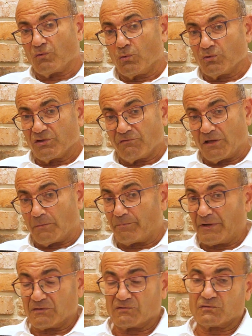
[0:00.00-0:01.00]
all
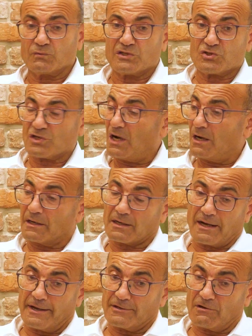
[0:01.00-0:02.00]
developments, which are
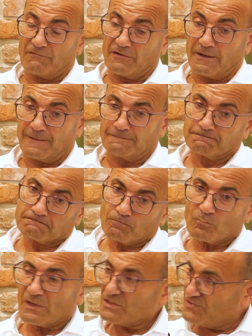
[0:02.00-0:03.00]
kind of a
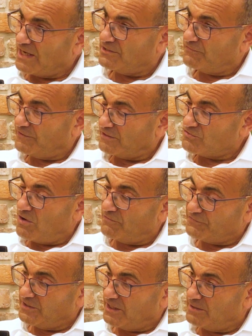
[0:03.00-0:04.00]
side effect
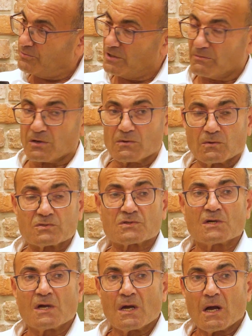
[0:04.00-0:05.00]
of the Abraham
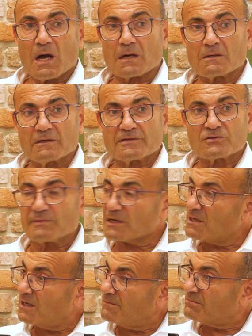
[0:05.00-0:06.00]
Accords, are going to
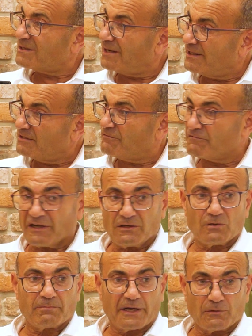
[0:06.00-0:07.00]
become kind of a
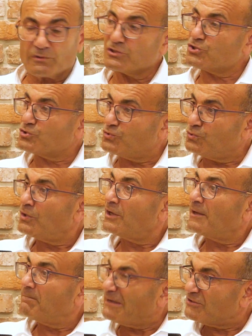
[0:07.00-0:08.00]
venue by which to
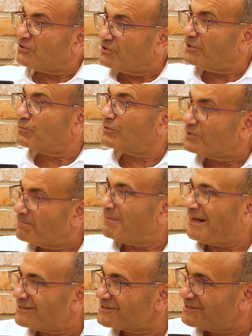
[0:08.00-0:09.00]
better deal with the
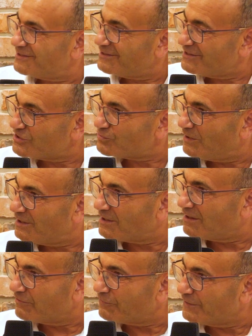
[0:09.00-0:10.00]
Palestinian-Israeli
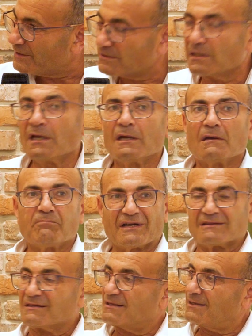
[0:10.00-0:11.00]
conflict.
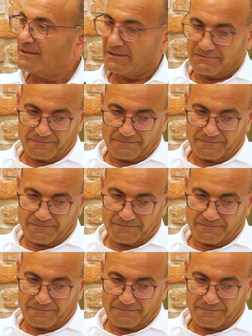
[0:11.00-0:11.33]
But, the